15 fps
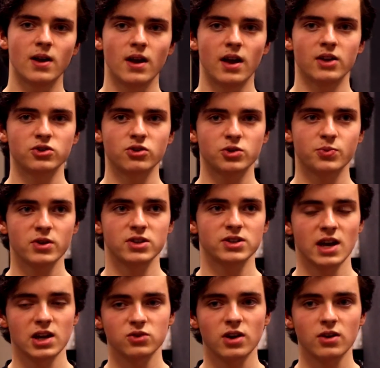And so I was pretty
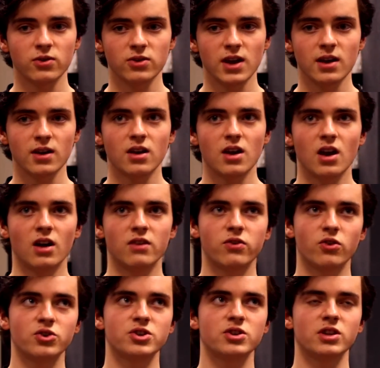satisfied with that.
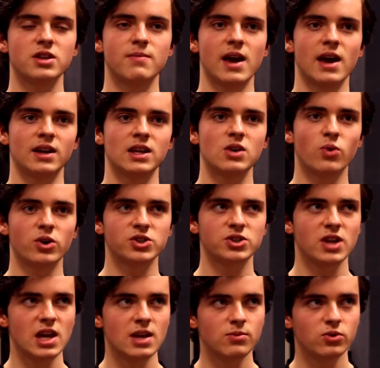Unfortunately, Matt, he
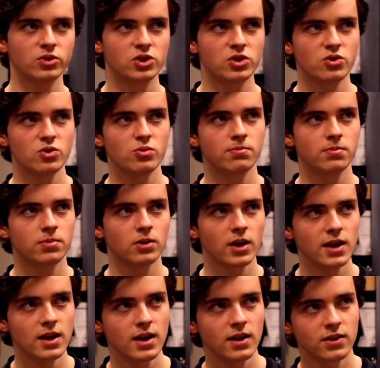wasn't able to
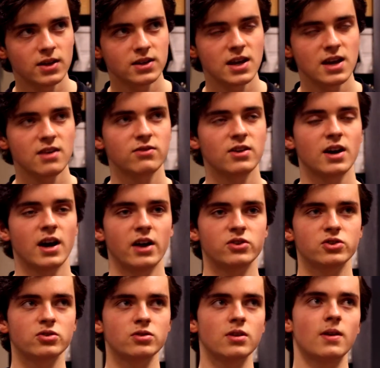play the day of the
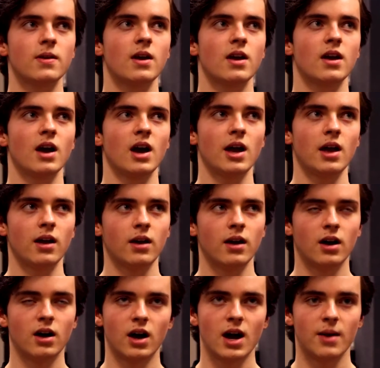concert.
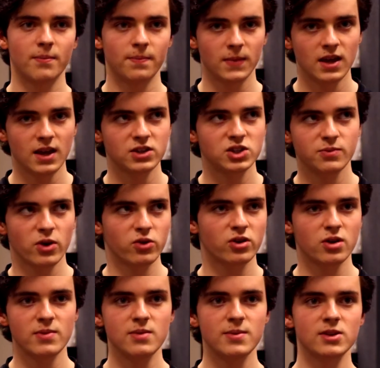He had some other
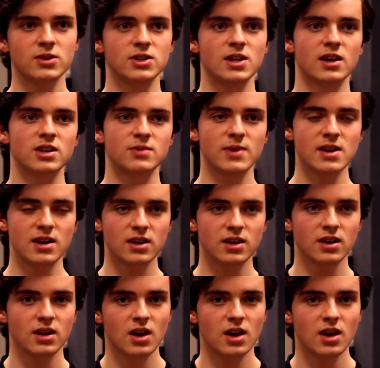commitments he had to make.